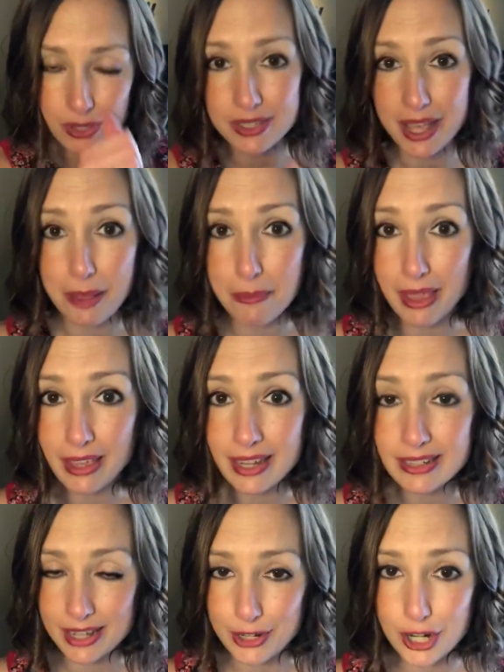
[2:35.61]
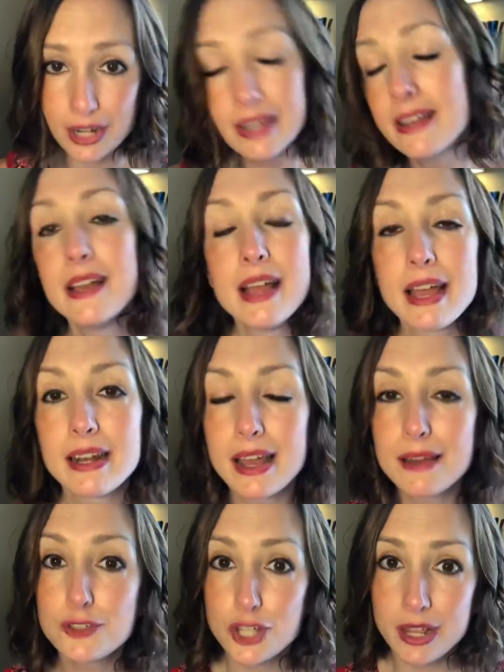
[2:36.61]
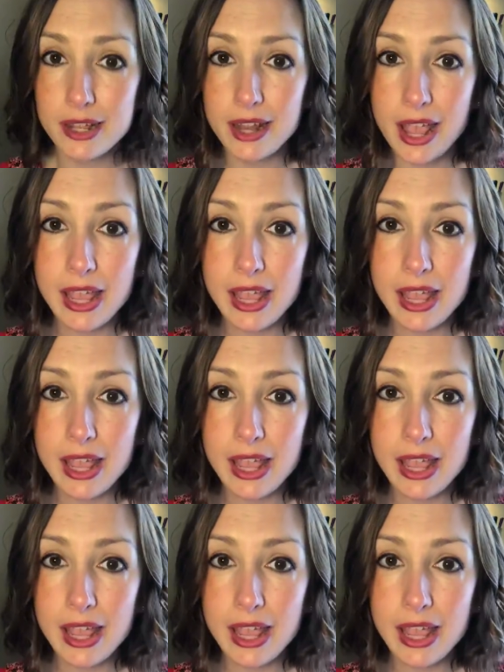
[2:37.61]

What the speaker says: So say I'm making dinner and I have chicken